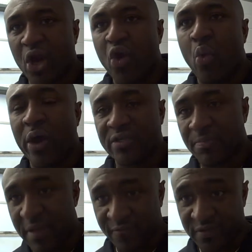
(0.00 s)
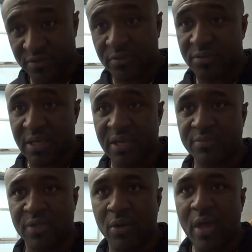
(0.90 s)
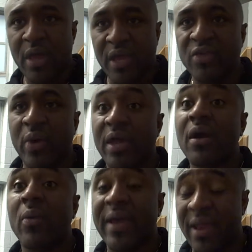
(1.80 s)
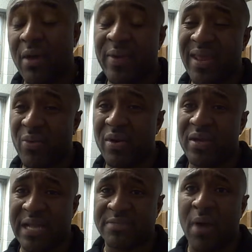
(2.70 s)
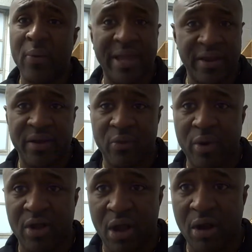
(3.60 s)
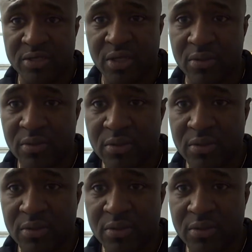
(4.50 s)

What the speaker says: Coldwater's a big physical team, so either way it goes, we got our work cut out tomorrow. We got to get in there and work hard. So,